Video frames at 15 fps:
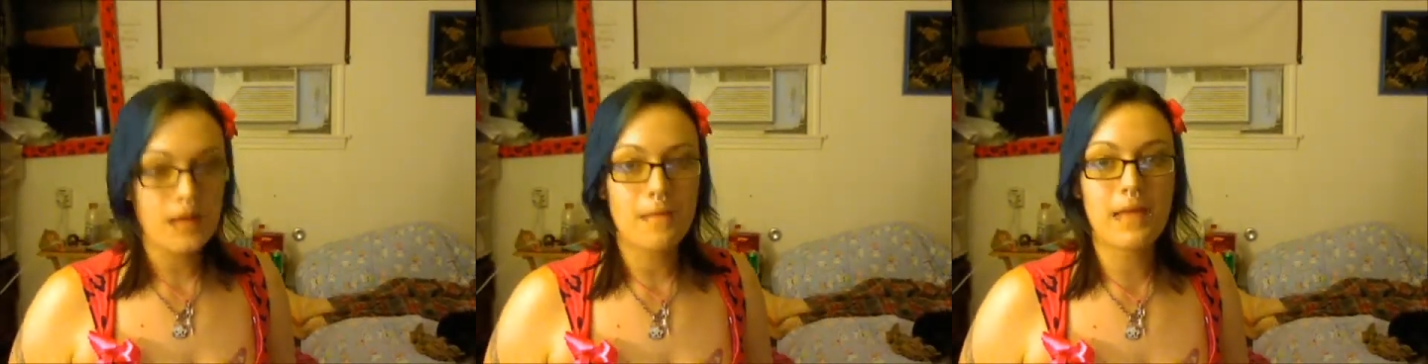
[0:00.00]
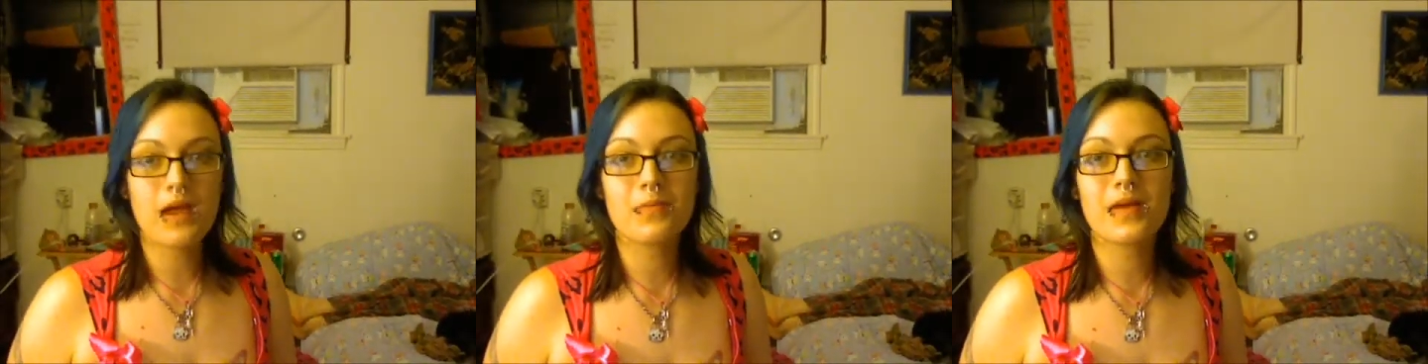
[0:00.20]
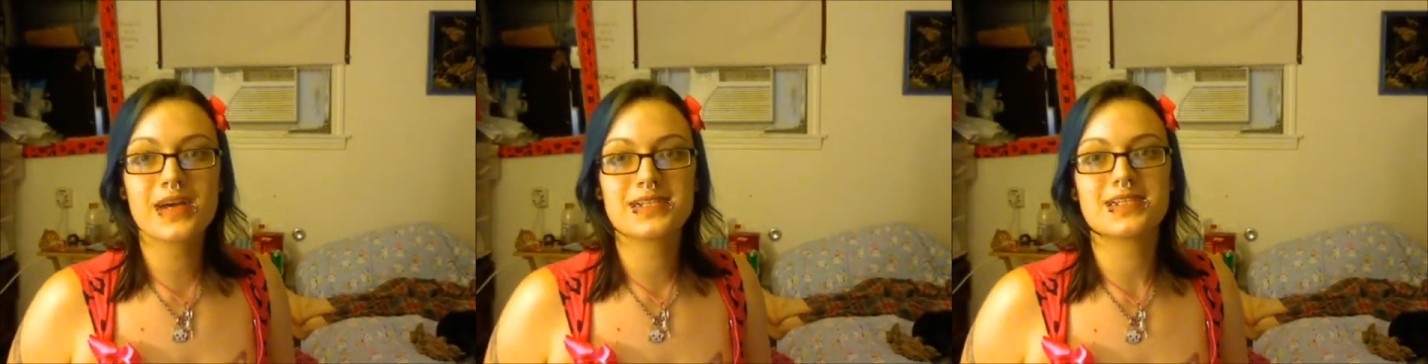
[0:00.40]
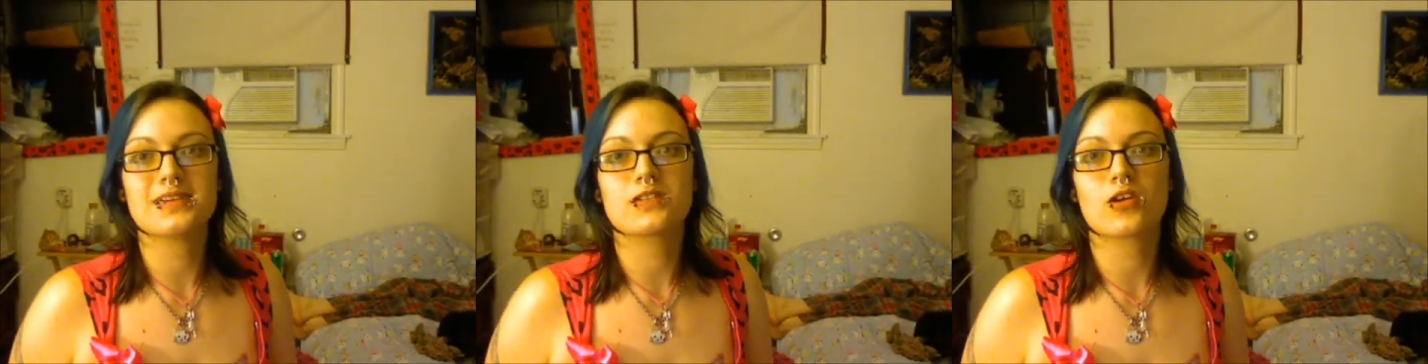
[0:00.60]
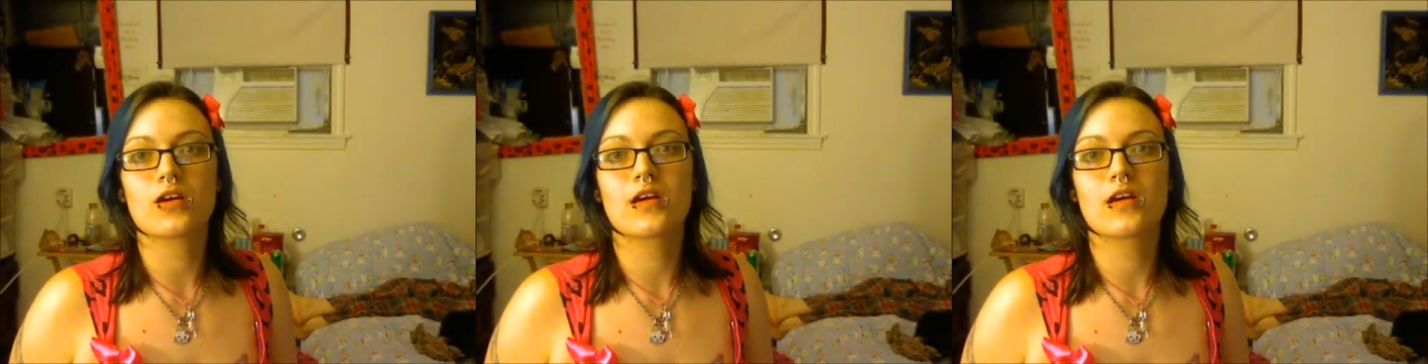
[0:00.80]
made my
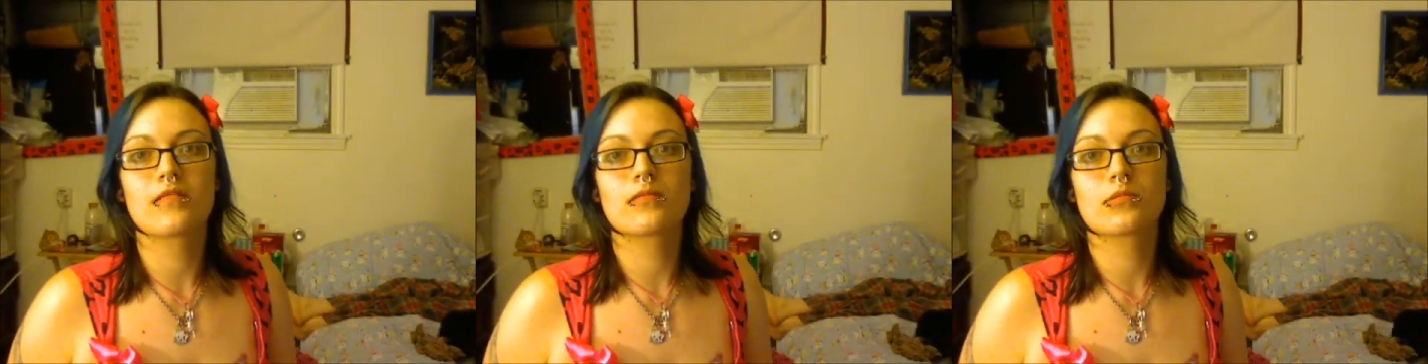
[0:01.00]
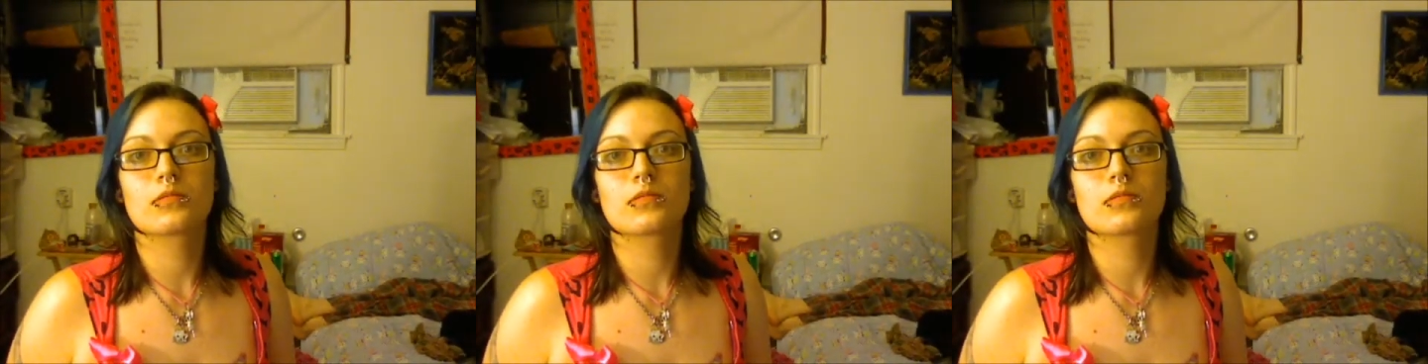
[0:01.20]
teeth hurt.